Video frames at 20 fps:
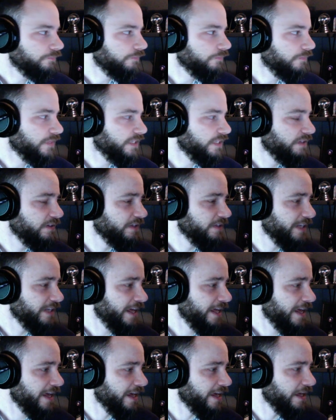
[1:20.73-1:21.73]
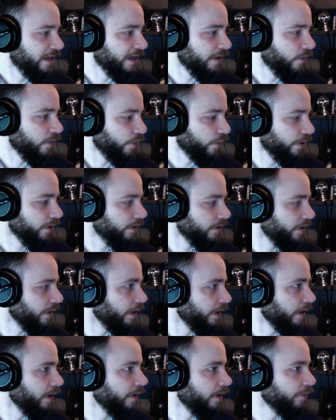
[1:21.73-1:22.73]
Today, we are going
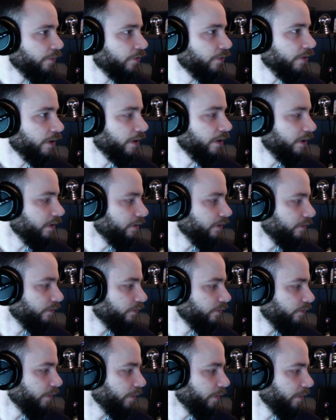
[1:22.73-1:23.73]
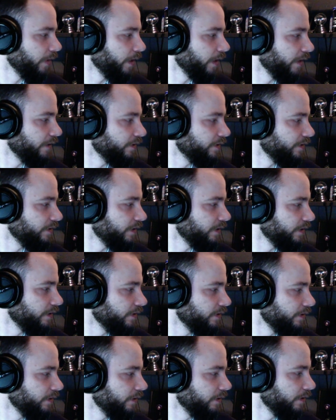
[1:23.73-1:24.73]
to upgrade. Where's my package
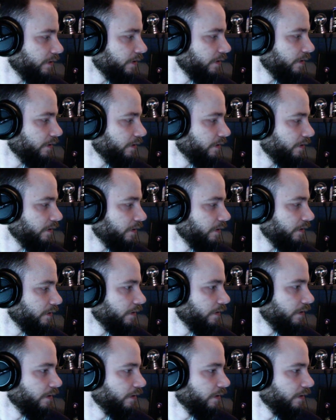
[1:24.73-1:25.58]
JSON?